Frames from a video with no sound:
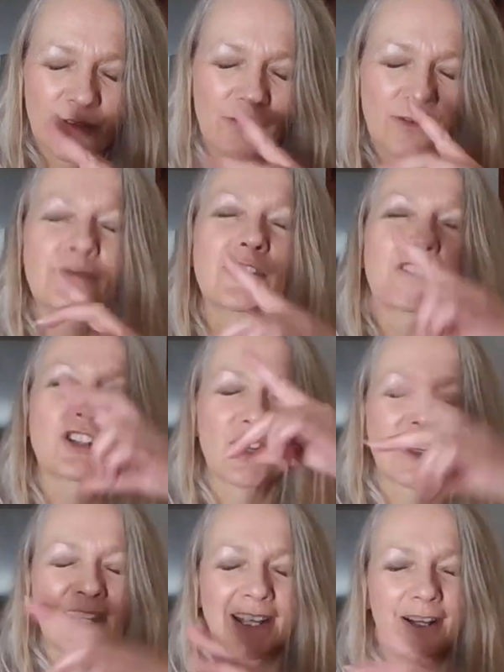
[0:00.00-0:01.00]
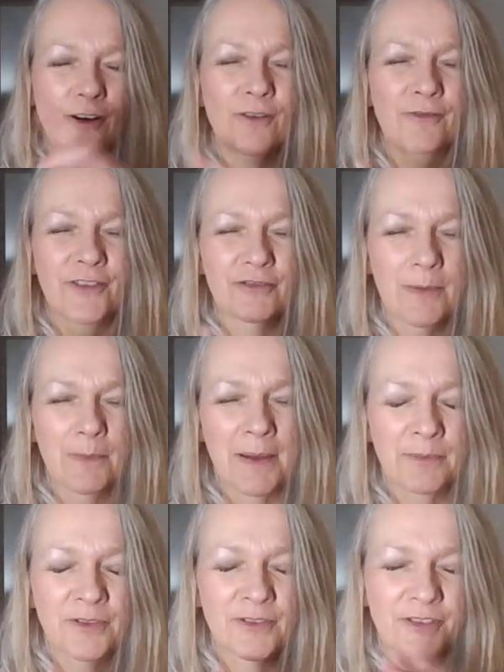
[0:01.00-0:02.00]
of the journey of the
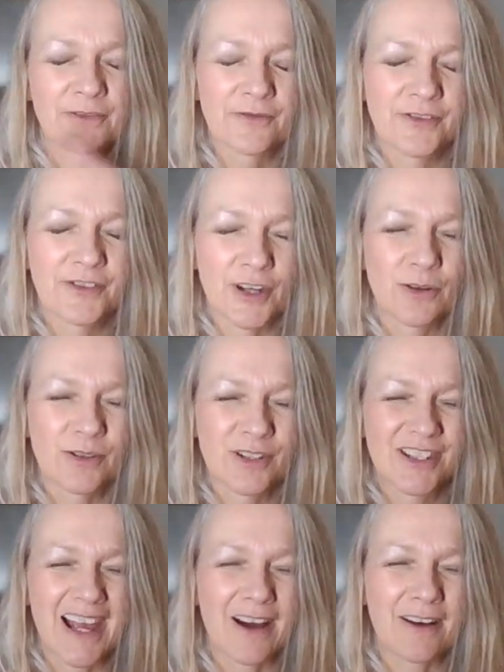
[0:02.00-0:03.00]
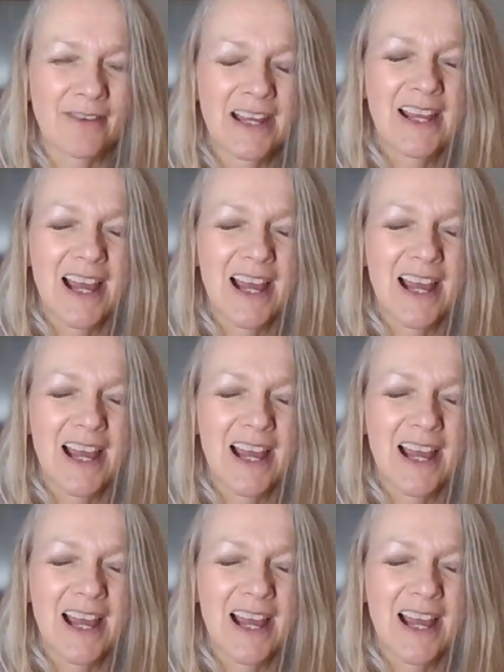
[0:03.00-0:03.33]
remembrance of soul self